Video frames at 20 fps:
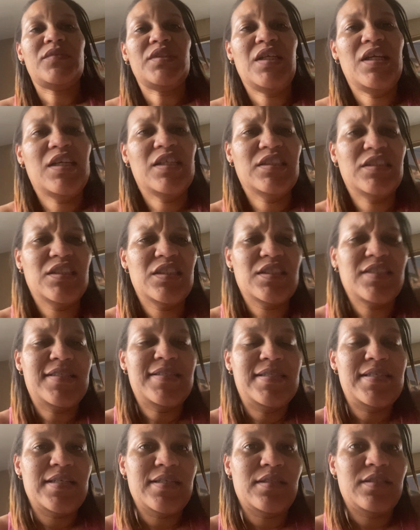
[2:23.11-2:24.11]
and
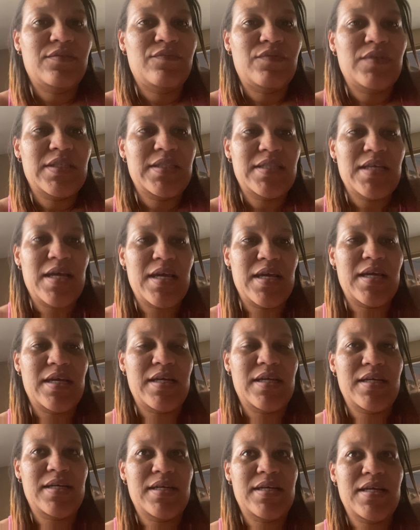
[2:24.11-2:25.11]
just dealing with
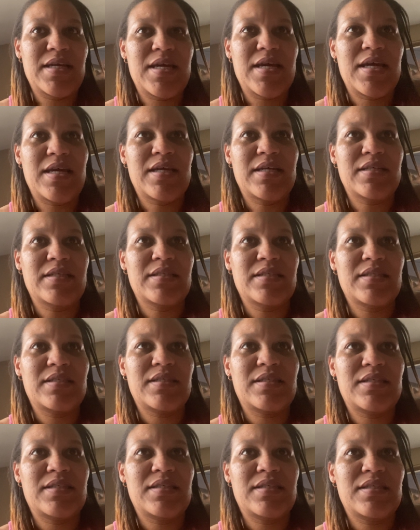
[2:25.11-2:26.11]
that
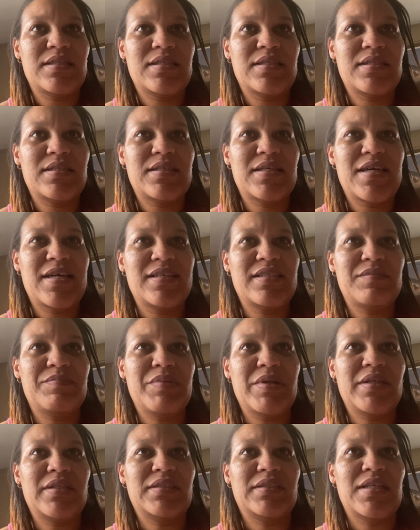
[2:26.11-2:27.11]
has
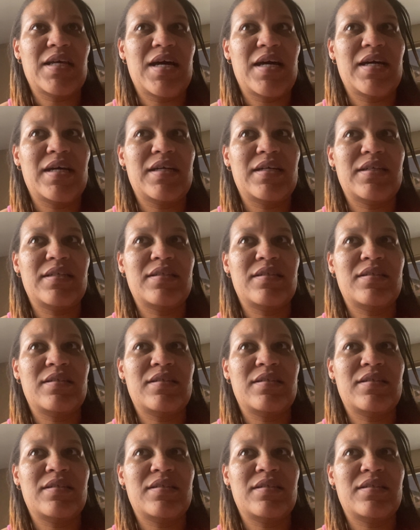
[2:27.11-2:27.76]
been a lot.